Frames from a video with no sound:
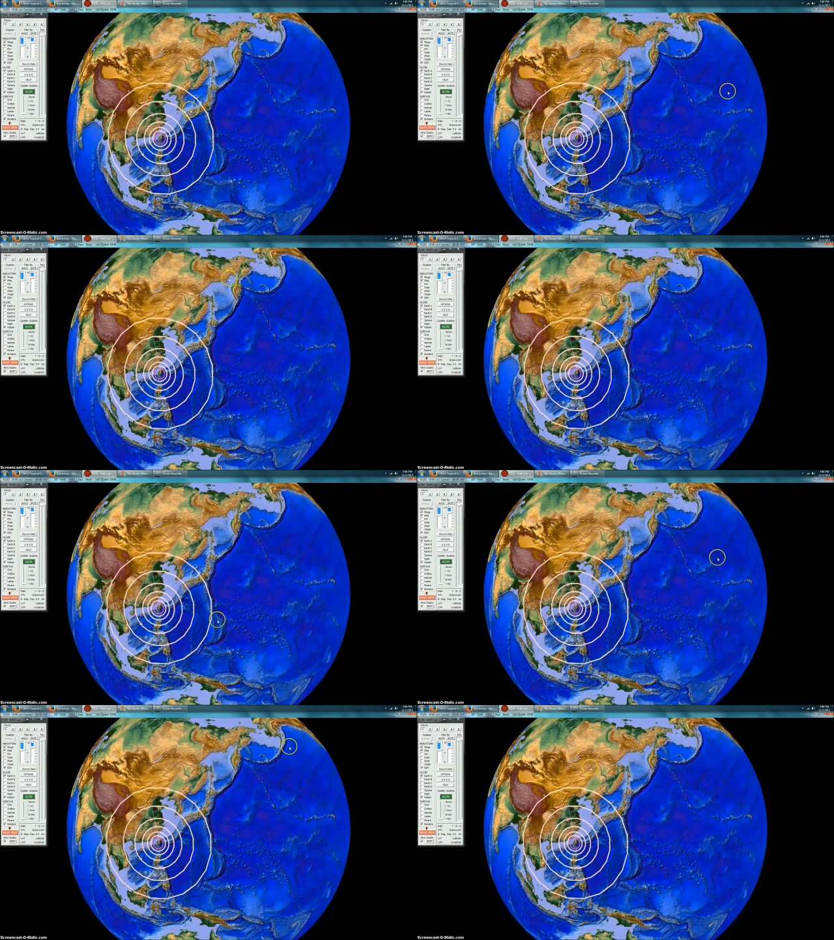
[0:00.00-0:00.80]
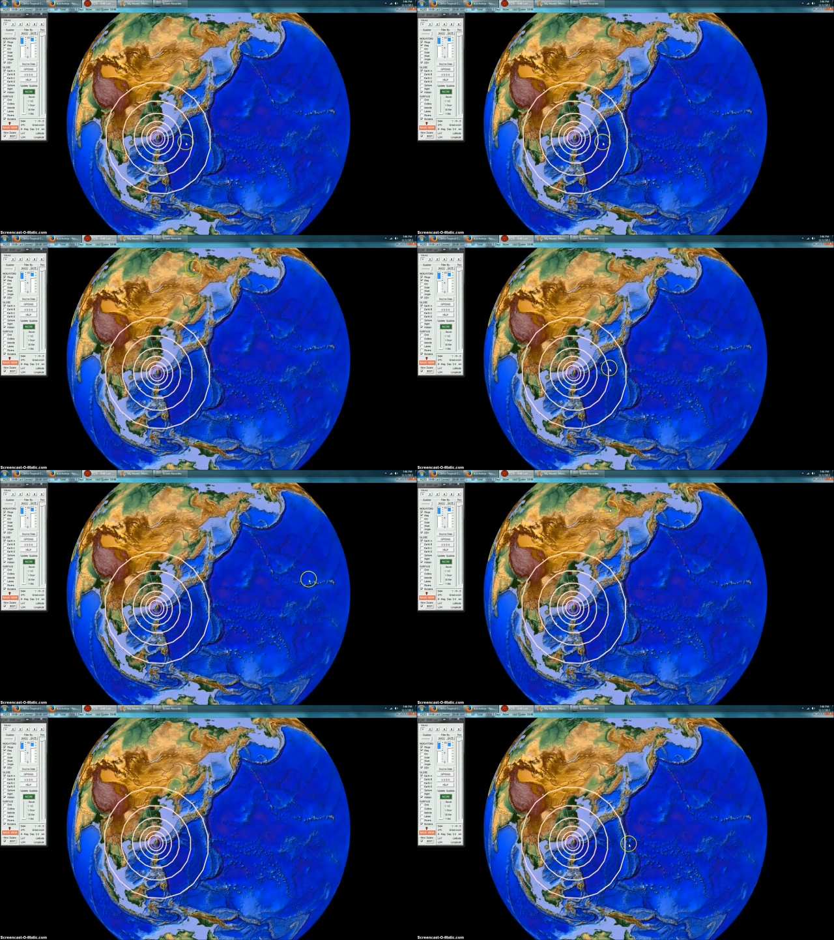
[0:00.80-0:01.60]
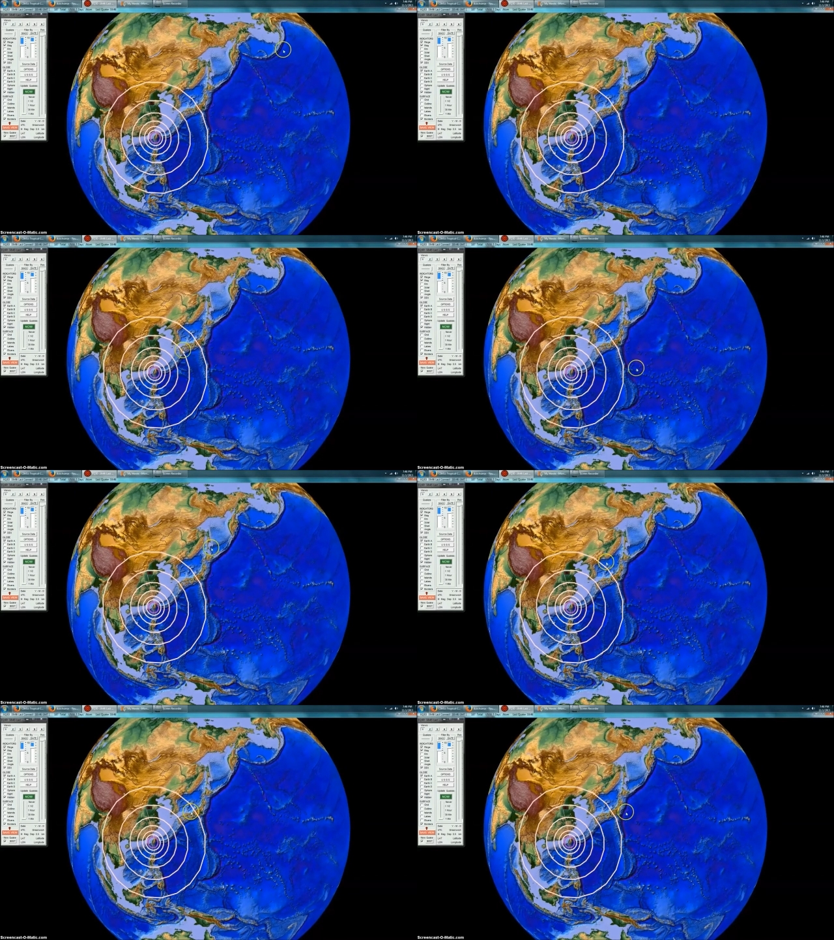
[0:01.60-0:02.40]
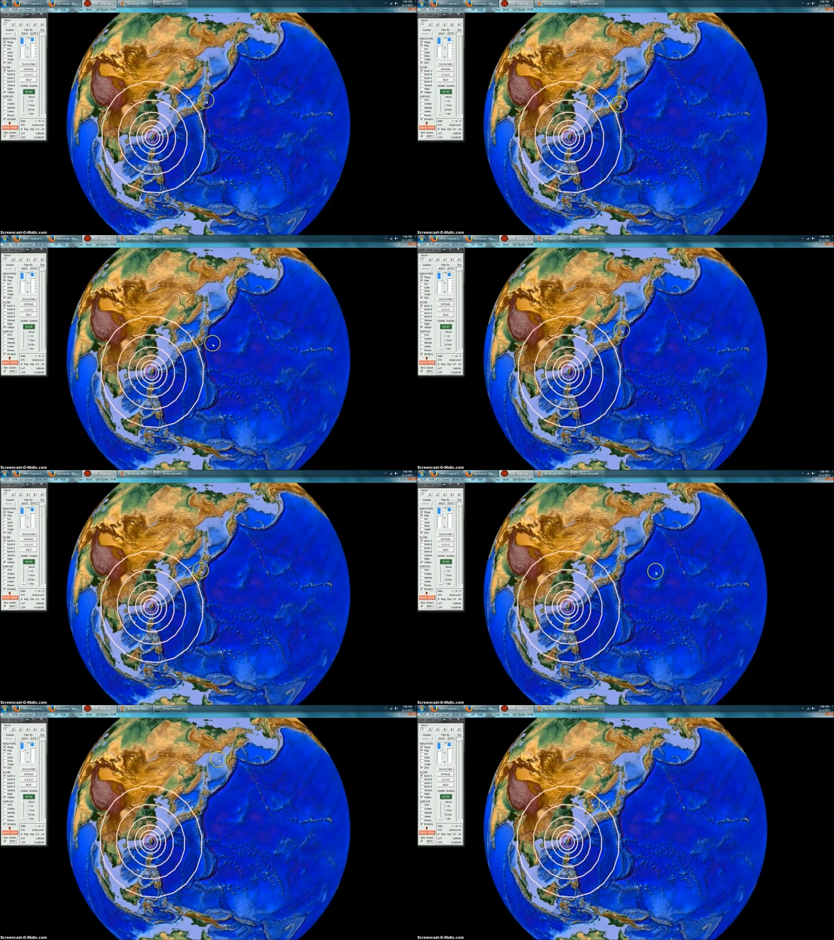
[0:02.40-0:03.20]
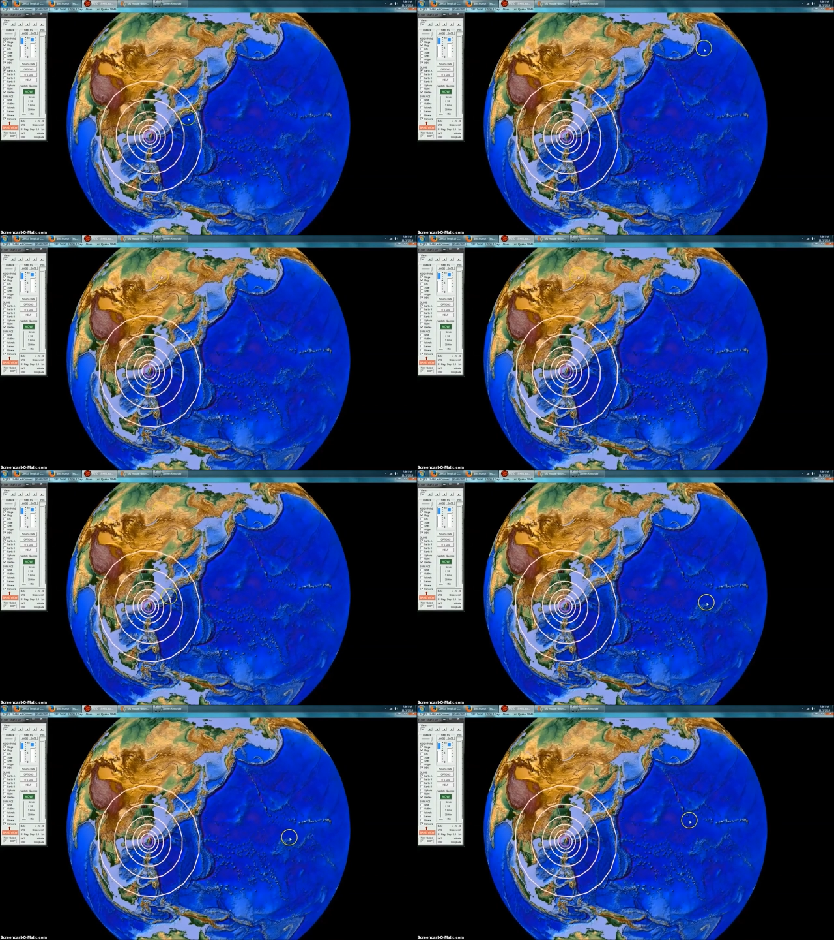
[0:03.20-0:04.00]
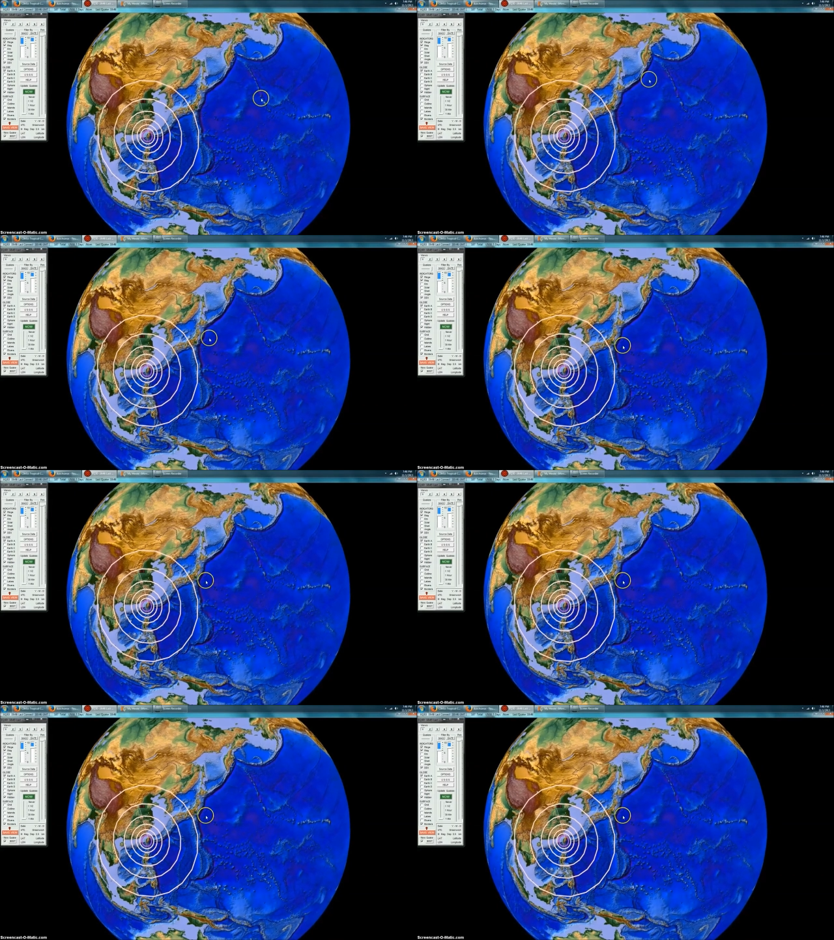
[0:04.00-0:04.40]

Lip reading: Nobody's mouth can be seen.